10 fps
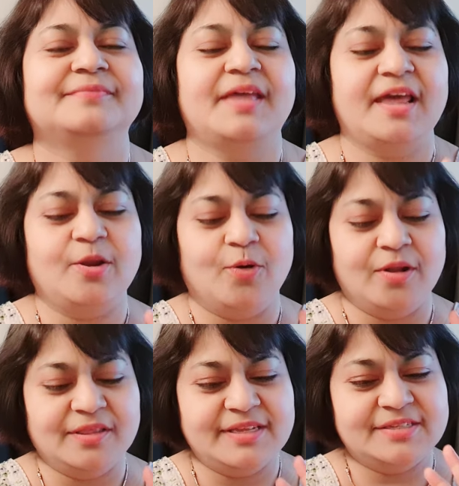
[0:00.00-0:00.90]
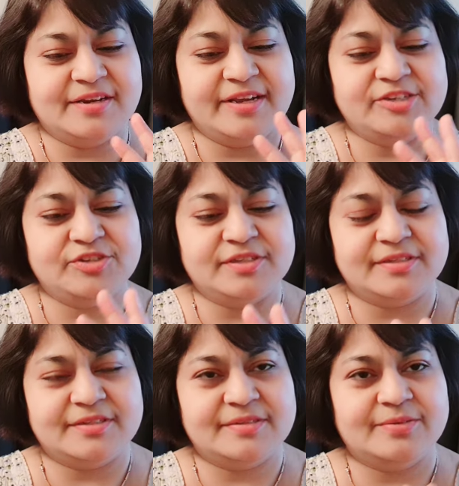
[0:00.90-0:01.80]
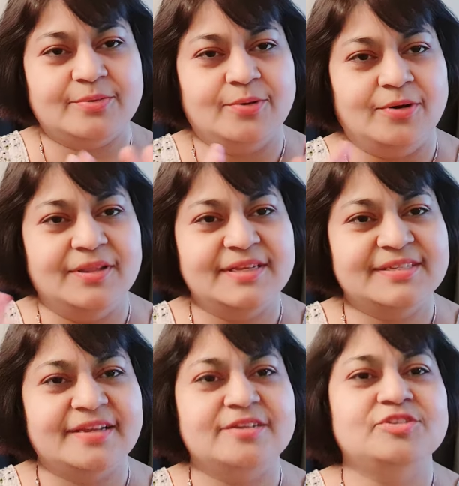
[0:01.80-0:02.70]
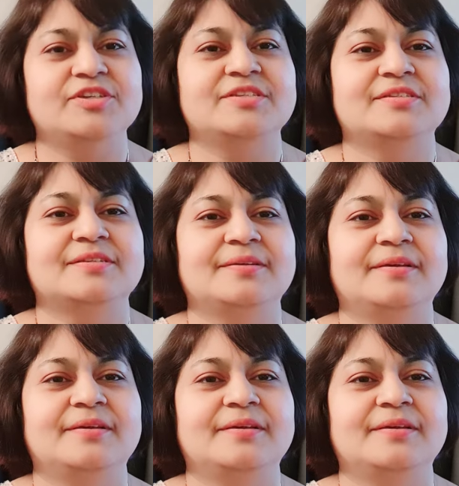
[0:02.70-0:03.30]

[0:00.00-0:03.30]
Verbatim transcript: and all these creations, all these energies,